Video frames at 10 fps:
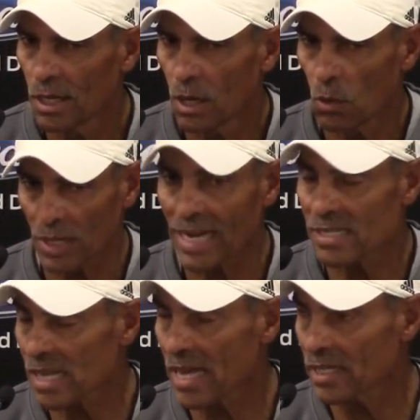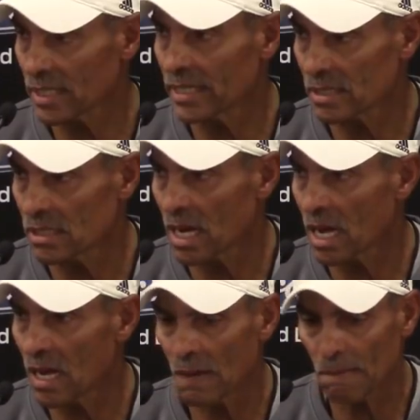when I decided to take the
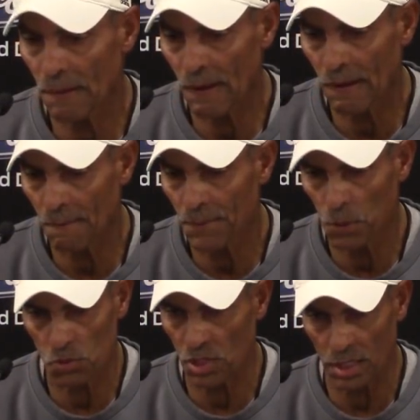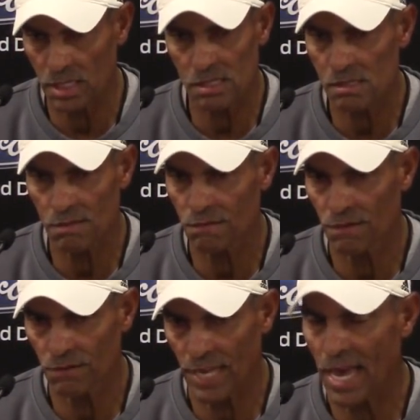job, there was a list
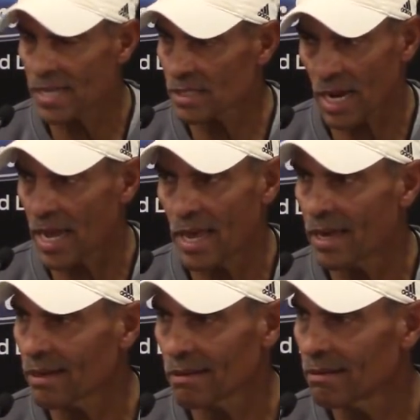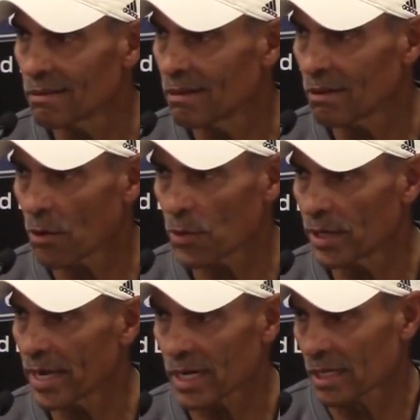of guys that I had. I
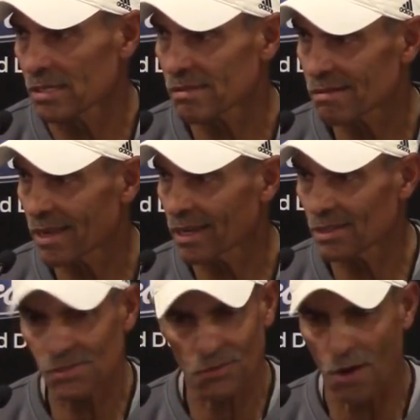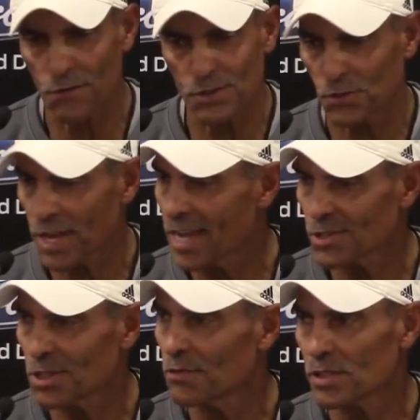had a list of offensive guys
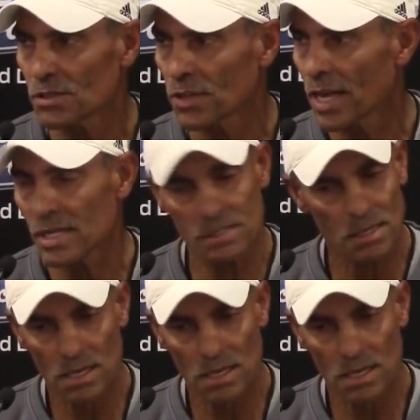and defensive guys.